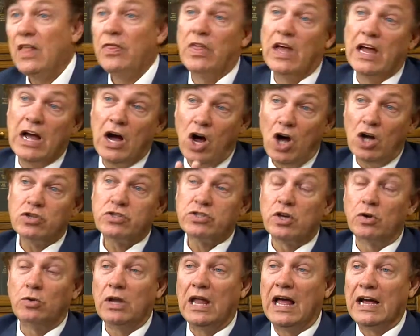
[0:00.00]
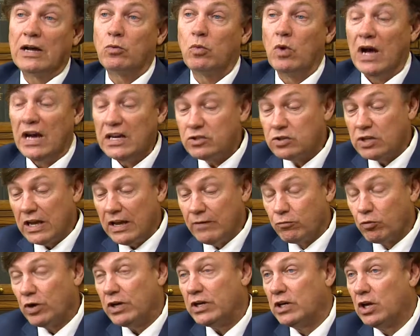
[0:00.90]
They also, likewise,
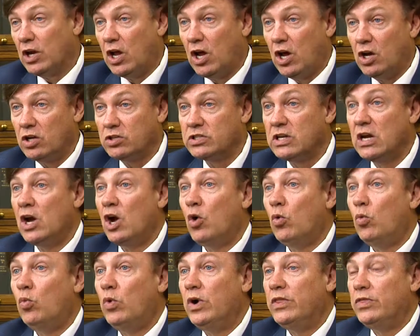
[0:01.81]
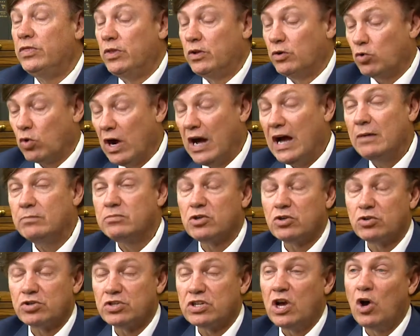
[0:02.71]
have written laws when the crimes
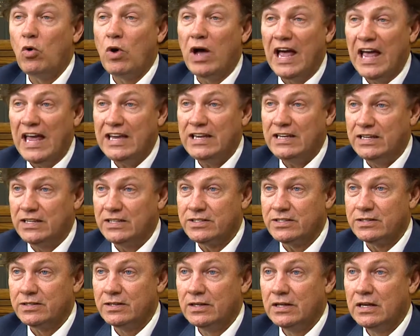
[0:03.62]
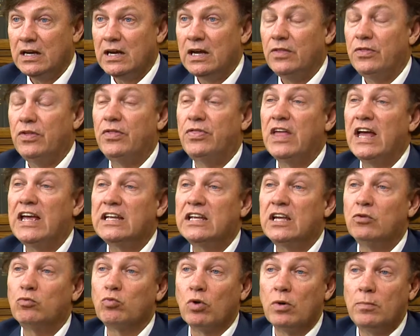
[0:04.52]
are so heinous that they
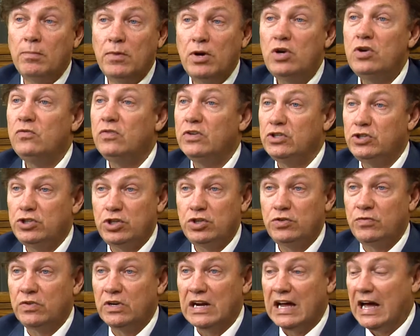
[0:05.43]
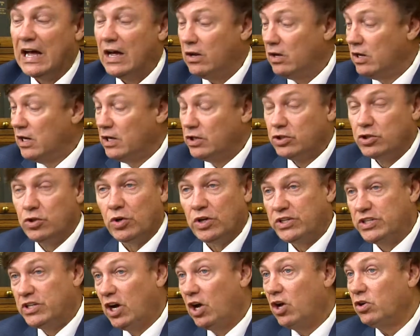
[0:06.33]
can remove a juvenile to
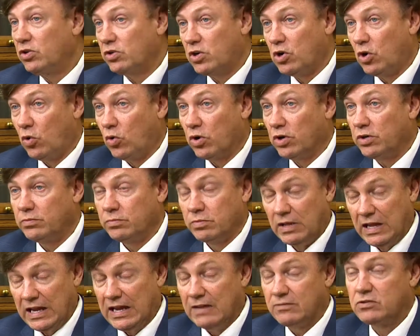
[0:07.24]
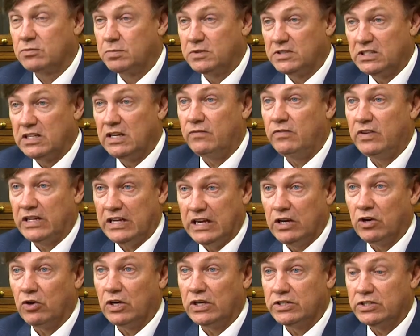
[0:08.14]
adult court, and they have specific
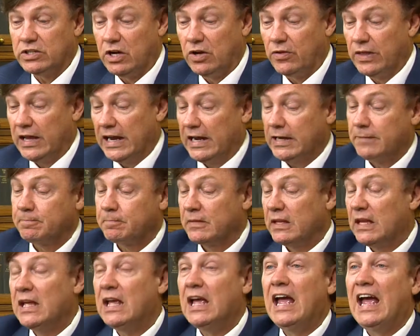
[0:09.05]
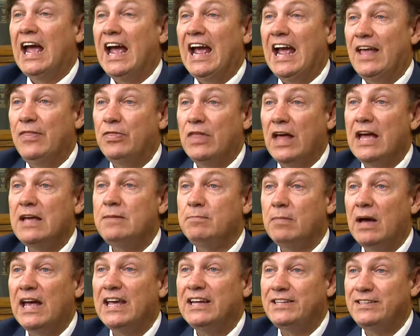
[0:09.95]
hearings on that, and they
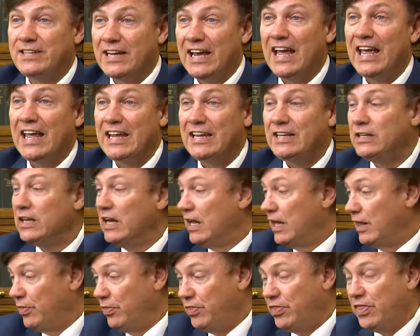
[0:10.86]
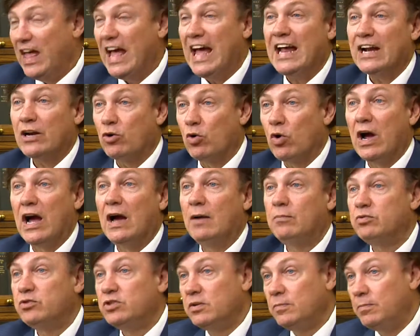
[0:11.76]
maintain that
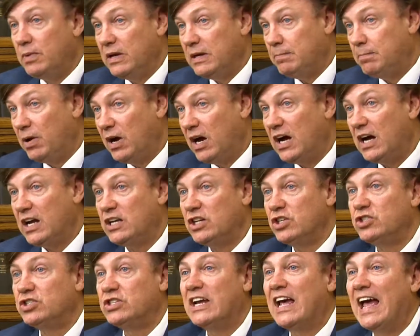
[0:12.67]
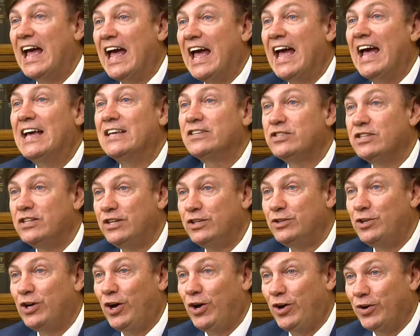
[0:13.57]
crime should be punished as an
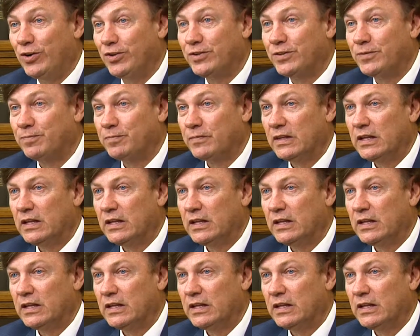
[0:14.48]
adult.